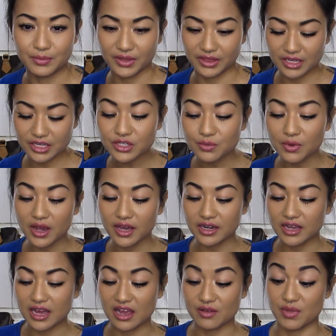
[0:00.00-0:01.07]
But this one,
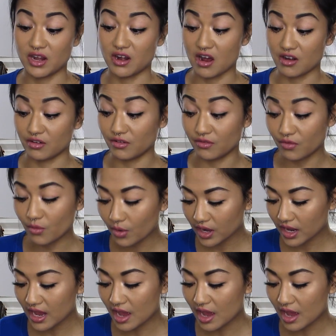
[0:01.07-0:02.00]
I paid $140.